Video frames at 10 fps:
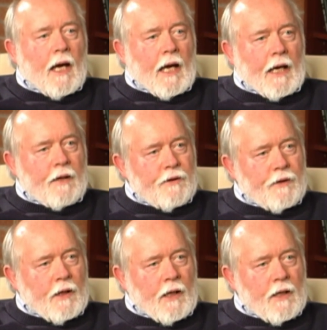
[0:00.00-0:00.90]
And
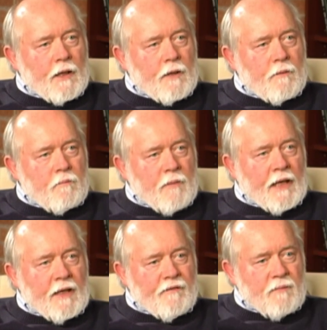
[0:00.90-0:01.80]
uh,
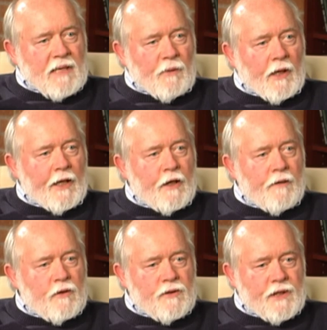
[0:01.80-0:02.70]
many of the people I
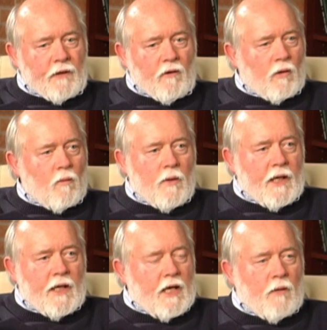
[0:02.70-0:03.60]
interviewed said, look,
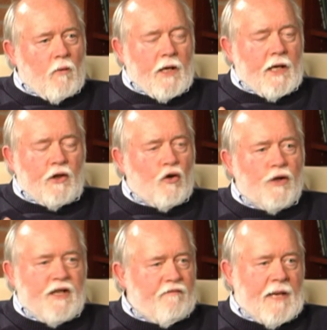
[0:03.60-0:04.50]
it, it, it,
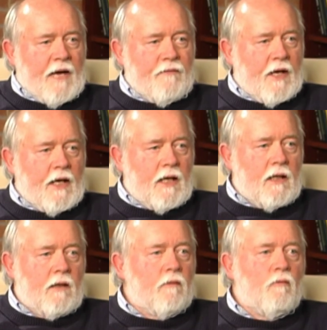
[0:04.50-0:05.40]
couldn't have been that
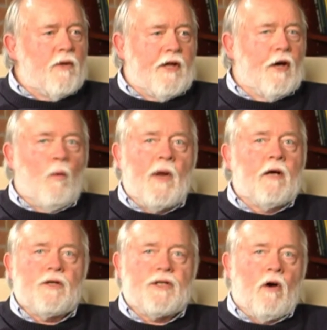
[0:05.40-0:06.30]
he, within a
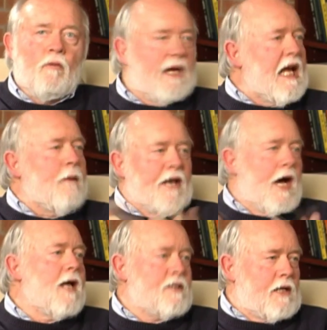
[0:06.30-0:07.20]
week or so, became a
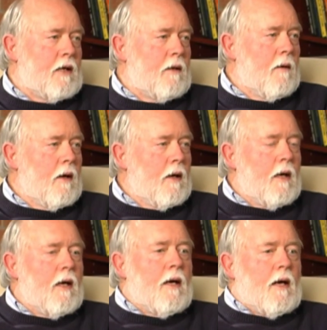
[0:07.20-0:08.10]
Nazi.
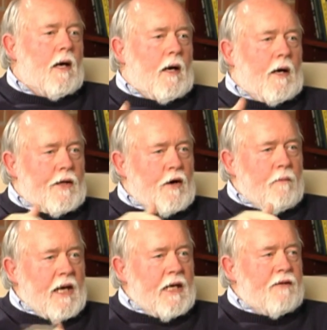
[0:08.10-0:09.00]
Uh, there are
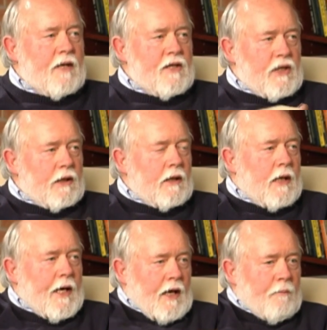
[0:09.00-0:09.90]
many things that
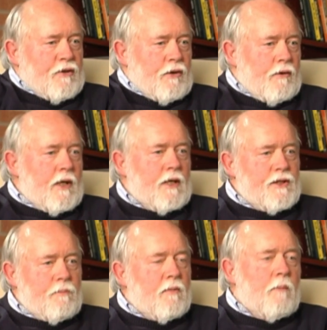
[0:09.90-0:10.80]
led up to
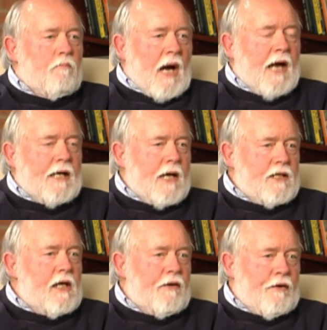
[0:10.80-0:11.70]
his. By
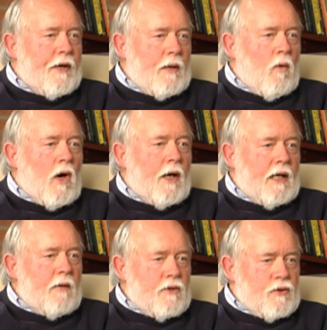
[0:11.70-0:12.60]
1931,
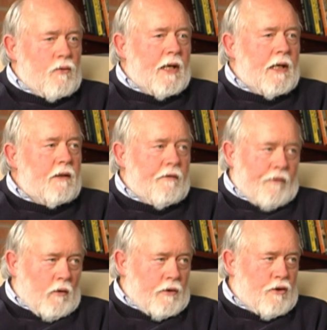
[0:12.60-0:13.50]
he was reading the
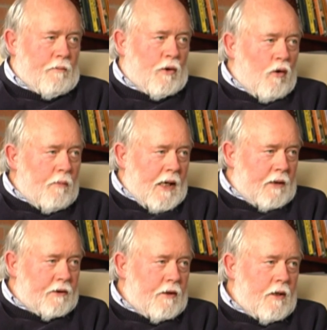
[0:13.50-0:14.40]
Volkischer
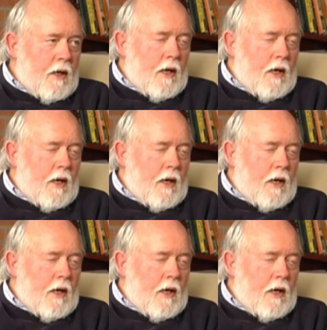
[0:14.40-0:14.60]
Beobachter.